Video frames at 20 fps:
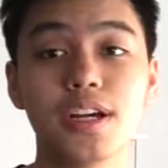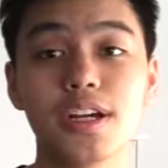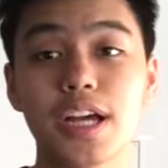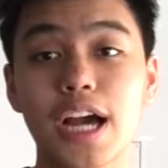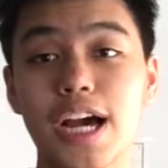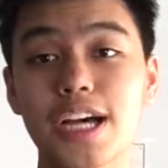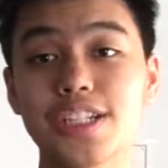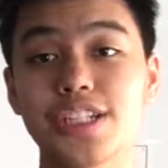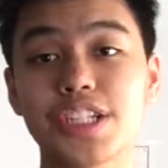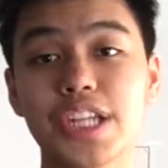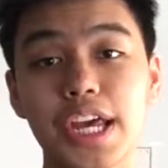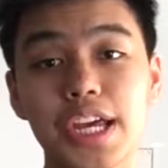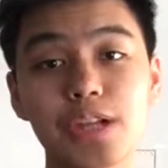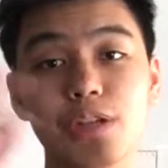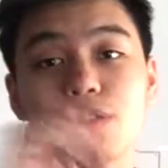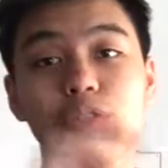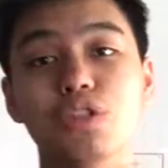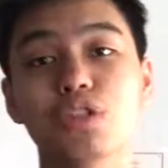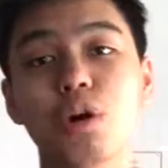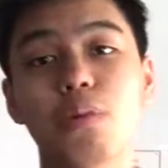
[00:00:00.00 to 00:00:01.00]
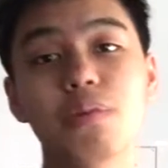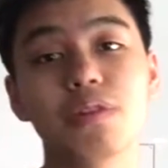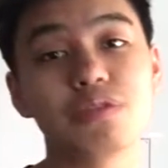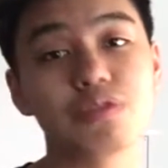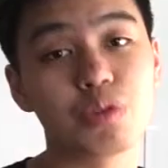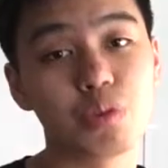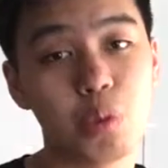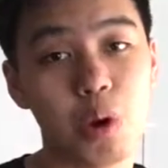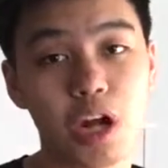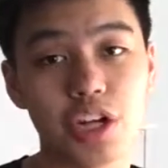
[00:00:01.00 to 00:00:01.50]
Guys, thank you so much
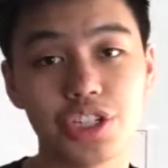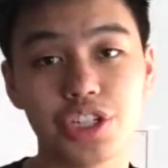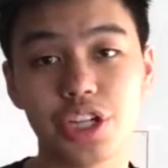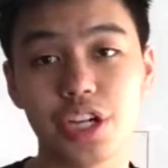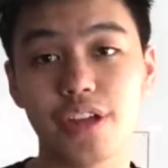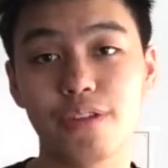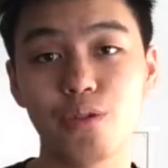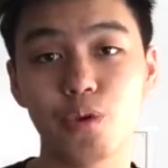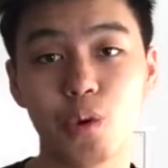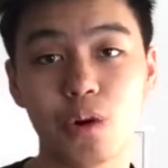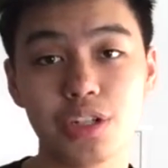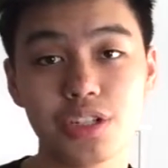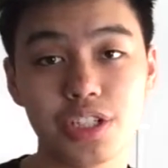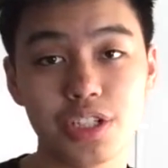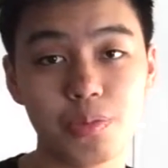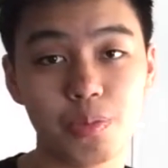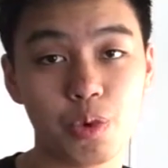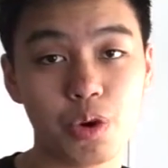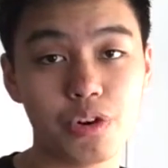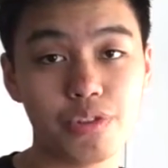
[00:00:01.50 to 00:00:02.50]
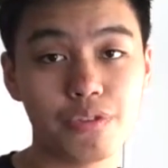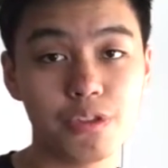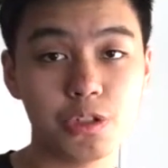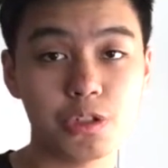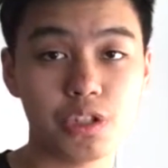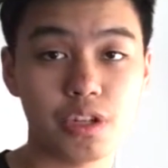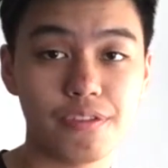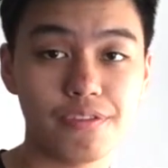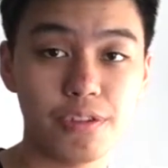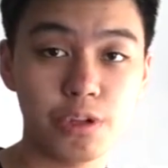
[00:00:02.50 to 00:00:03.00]
for watching. If you want to see more reviews
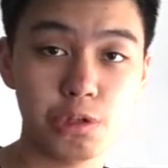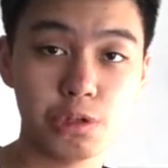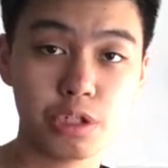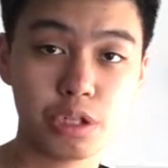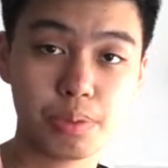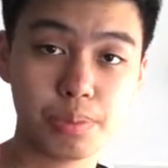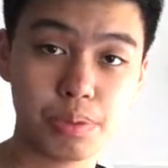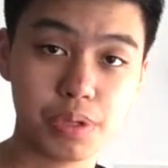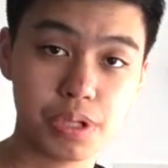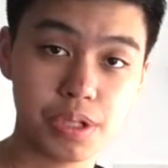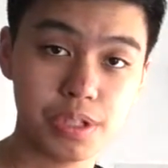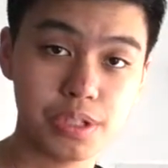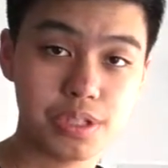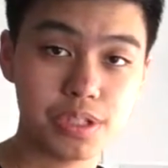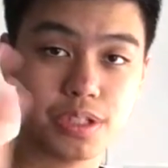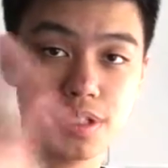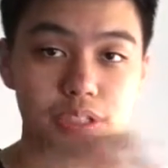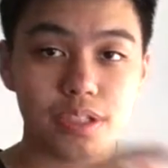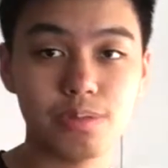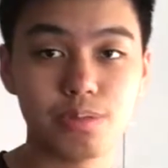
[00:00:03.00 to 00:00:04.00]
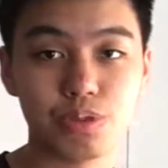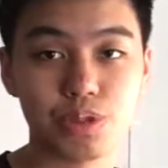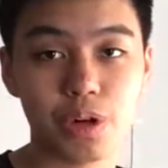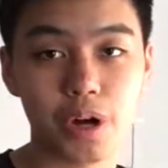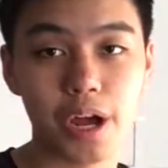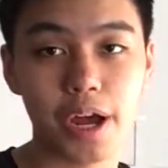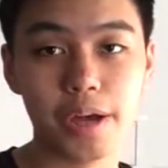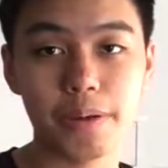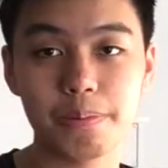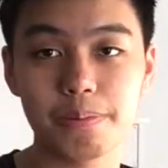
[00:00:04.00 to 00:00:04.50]
in the future, please
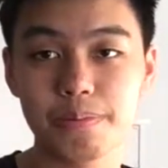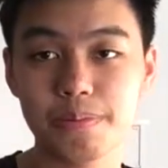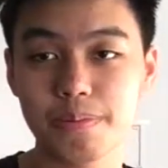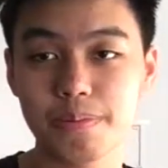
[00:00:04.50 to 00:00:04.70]
subscribe.